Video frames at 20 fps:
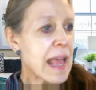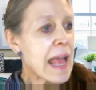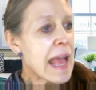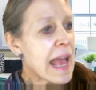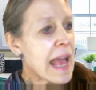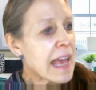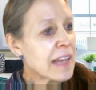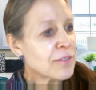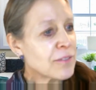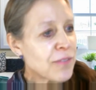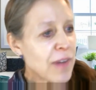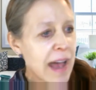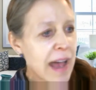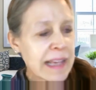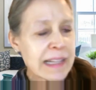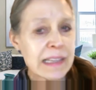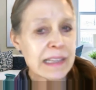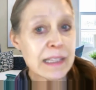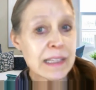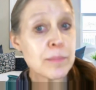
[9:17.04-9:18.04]
And
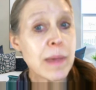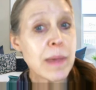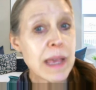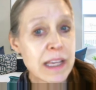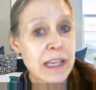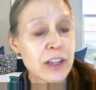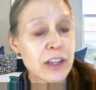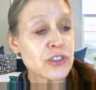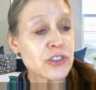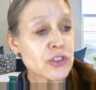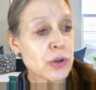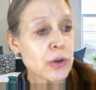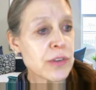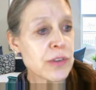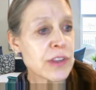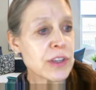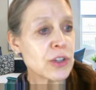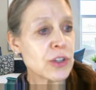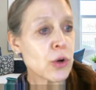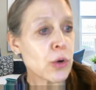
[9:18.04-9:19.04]
finally, making sure
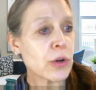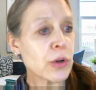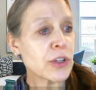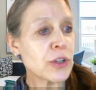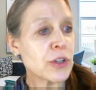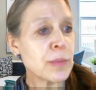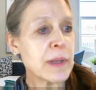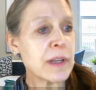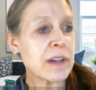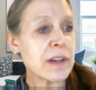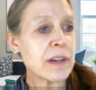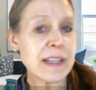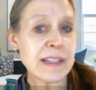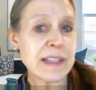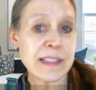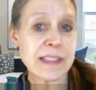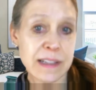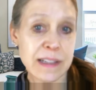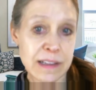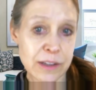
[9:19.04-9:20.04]
that your community
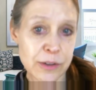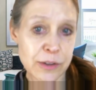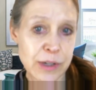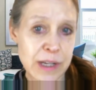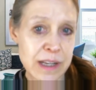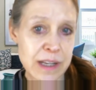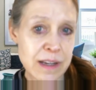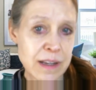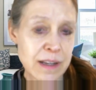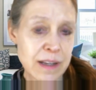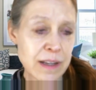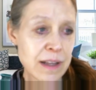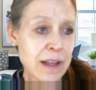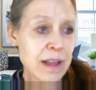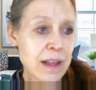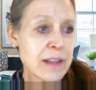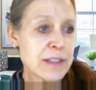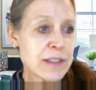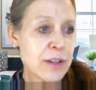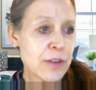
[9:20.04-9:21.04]
is included
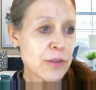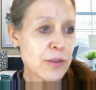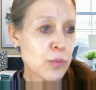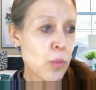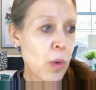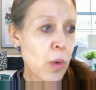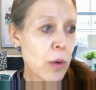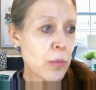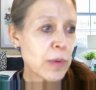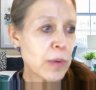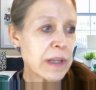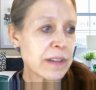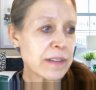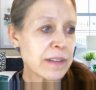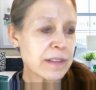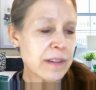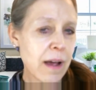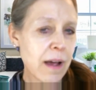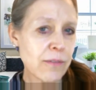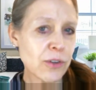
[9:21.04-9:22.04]
so that what we
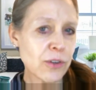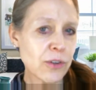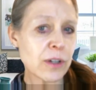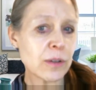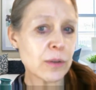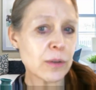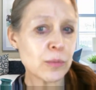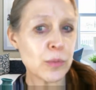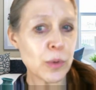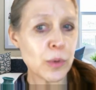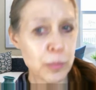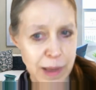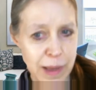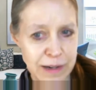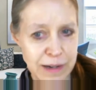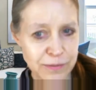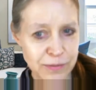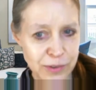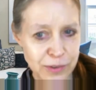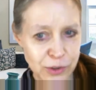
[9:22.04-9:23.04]
discover will benefit